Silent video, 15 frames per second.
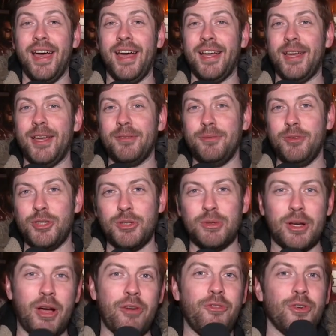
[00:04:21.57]
uh
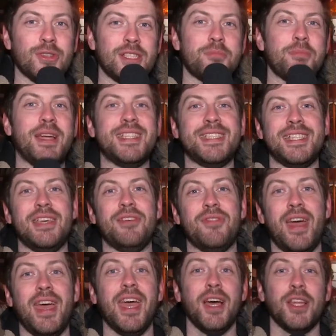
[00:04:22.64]
youtube.com forward slash mates
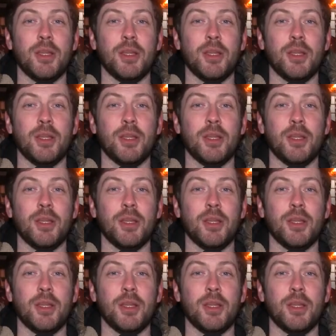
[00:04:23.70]
TV.